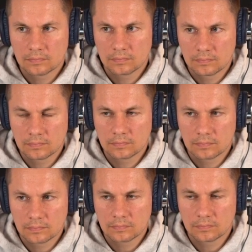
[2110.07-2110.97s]

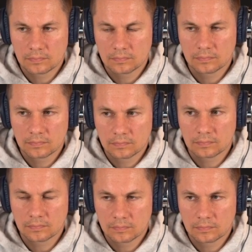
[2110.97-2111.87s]

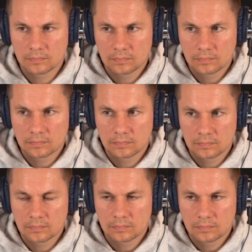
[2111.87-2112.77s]

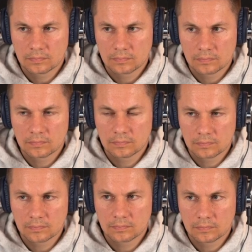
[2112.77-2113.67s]

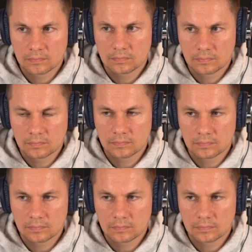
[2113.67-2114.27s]
This person isn't speaking.